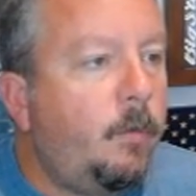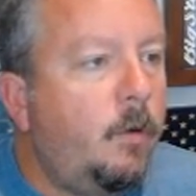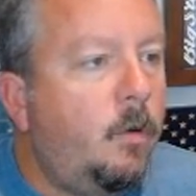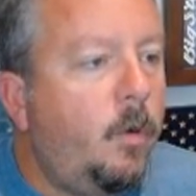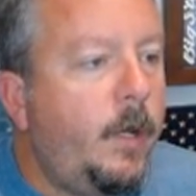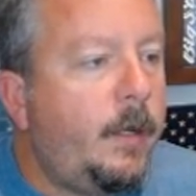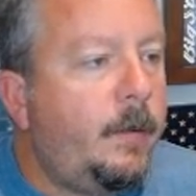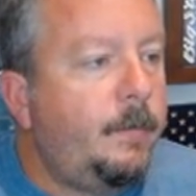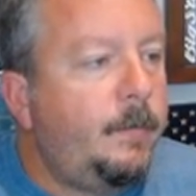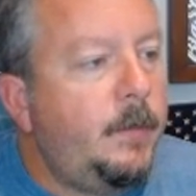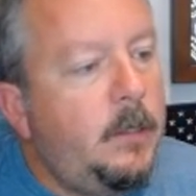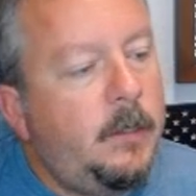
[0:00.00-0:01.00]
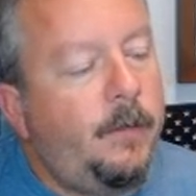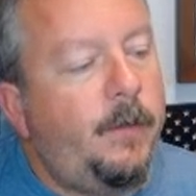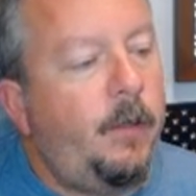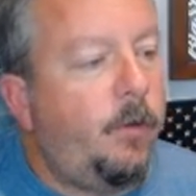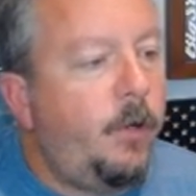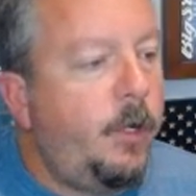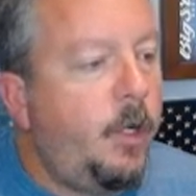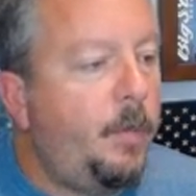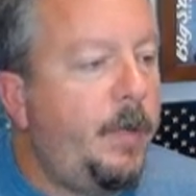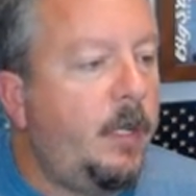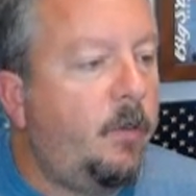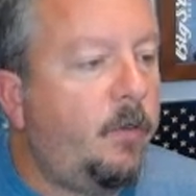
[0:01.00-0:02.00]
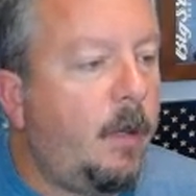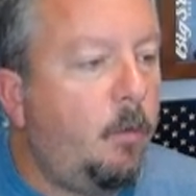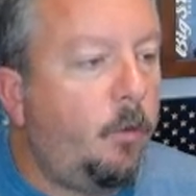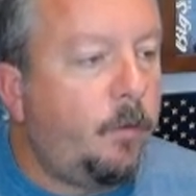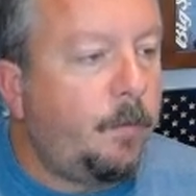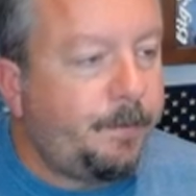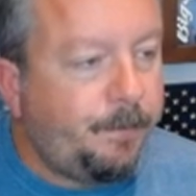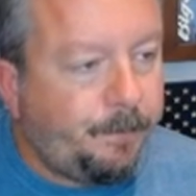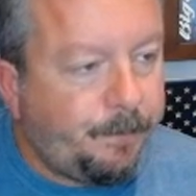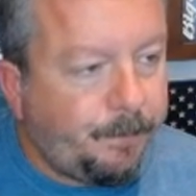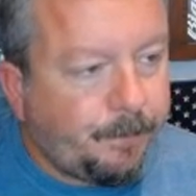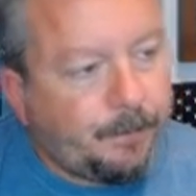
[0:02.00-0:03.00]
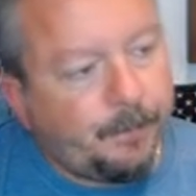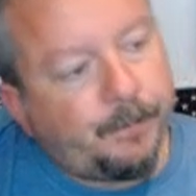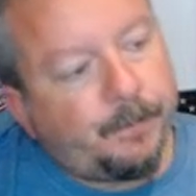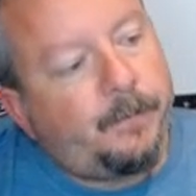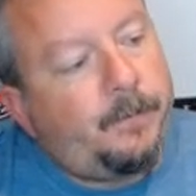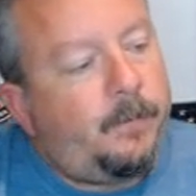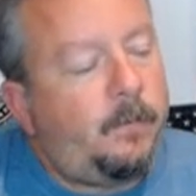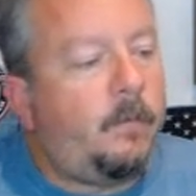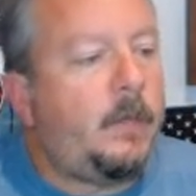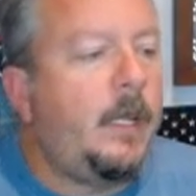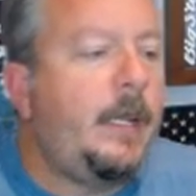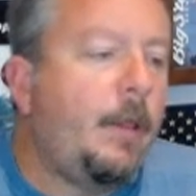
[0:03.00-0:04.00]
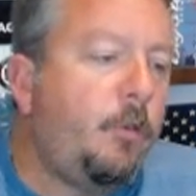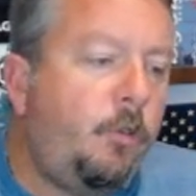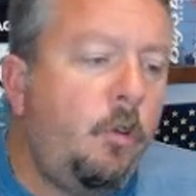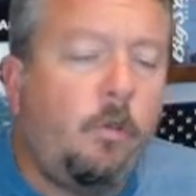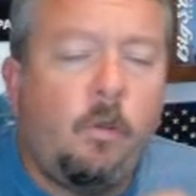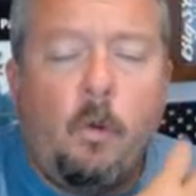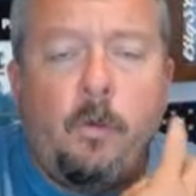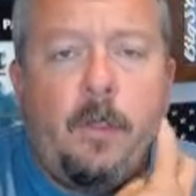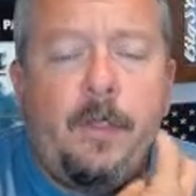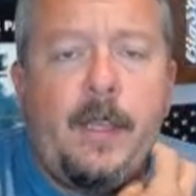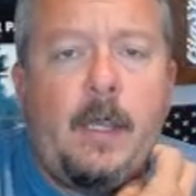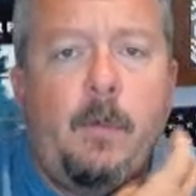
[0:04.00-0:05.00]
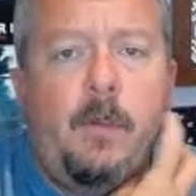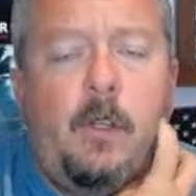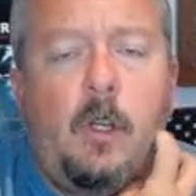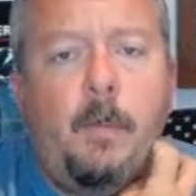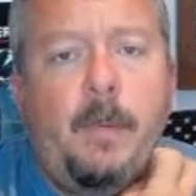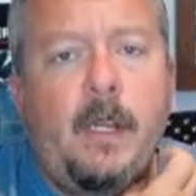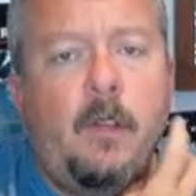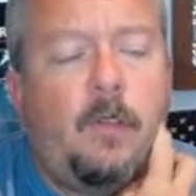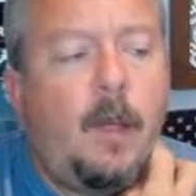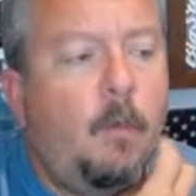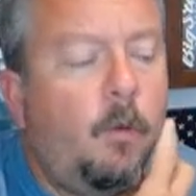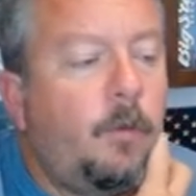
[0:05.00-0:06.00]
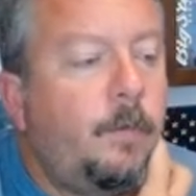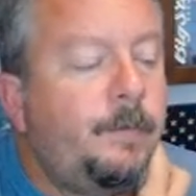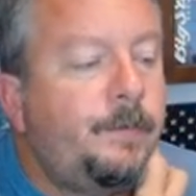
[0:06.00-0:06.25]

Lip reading: real quick. These are your European ensembles. Now there's two schools of thinking with the European ensembles.